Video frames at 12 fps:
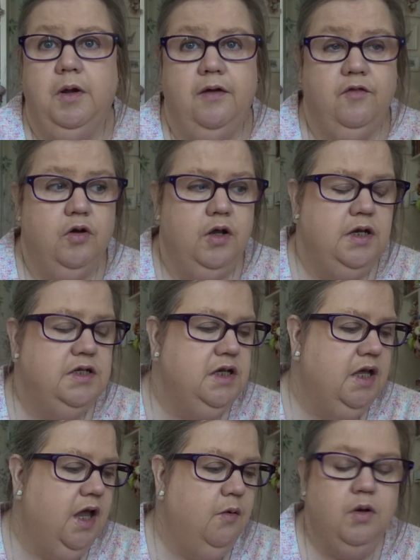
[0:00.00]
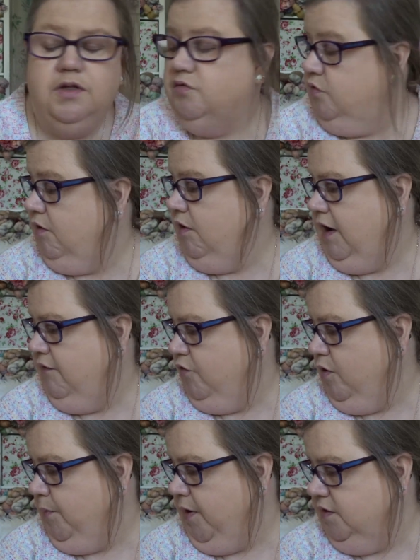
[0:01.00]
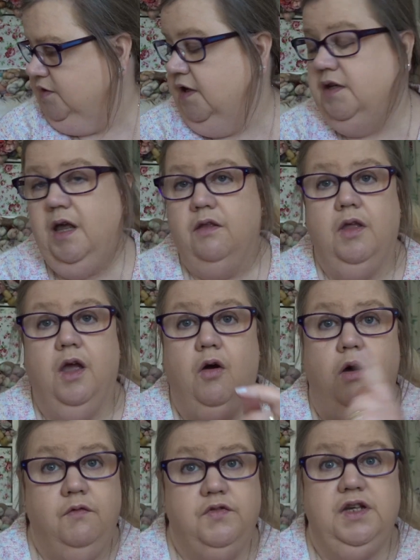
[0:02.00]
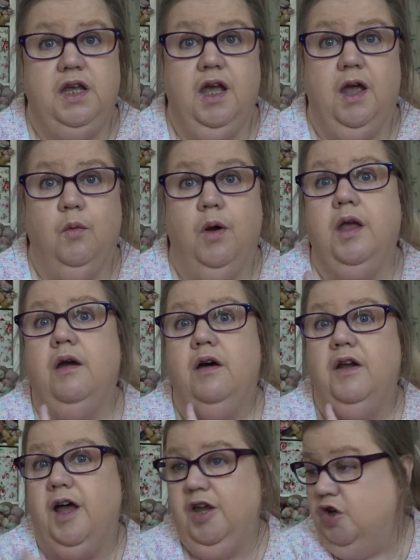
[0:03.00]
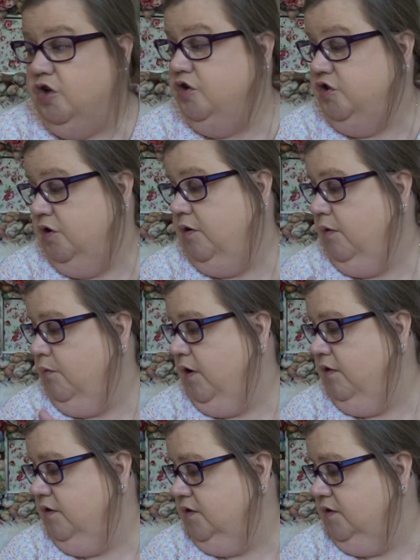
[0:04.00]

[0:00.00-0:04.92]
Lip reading: I haven't got any DK ones, although I have got a basket down there of DK weight yarn I could do it with,